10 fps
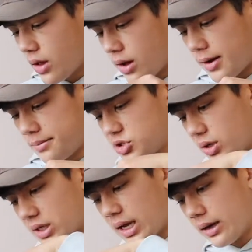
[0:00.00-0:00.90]
so
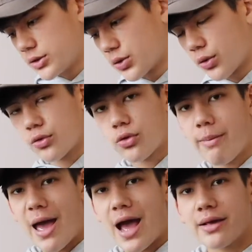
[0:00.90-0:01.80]
I can kind of sort through the
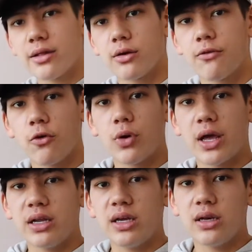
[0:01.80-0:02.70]
bags, look for what
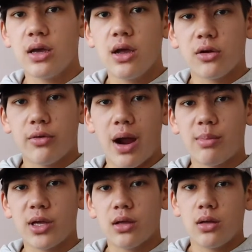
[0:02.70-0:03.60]
I need,
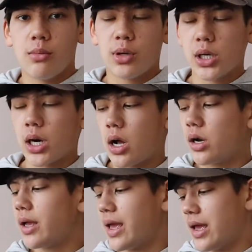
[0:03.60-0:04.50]
grab it, put it
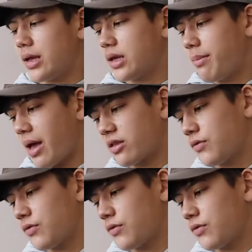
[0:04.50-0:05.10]
on, and get back to